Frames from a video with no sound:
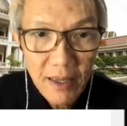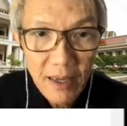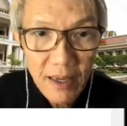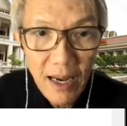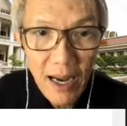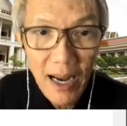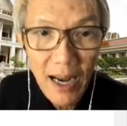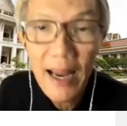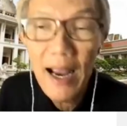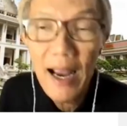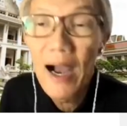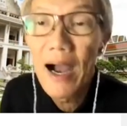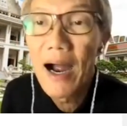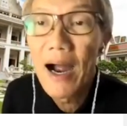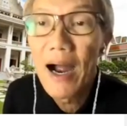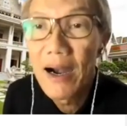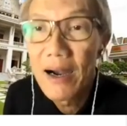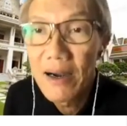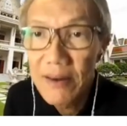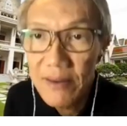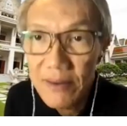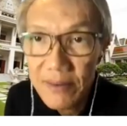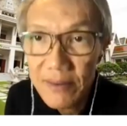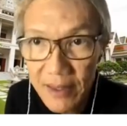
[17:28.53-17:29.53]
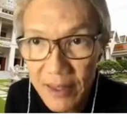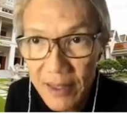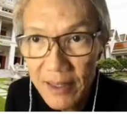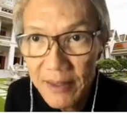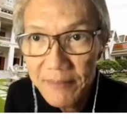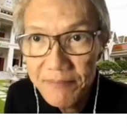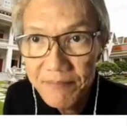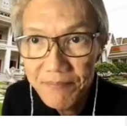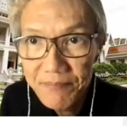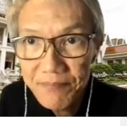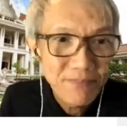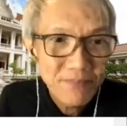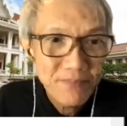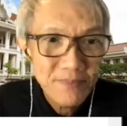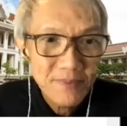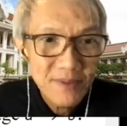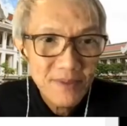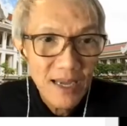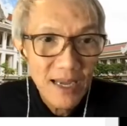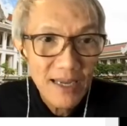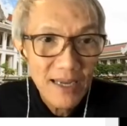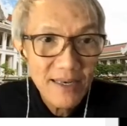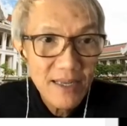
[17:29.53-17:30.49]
IR. Okay, and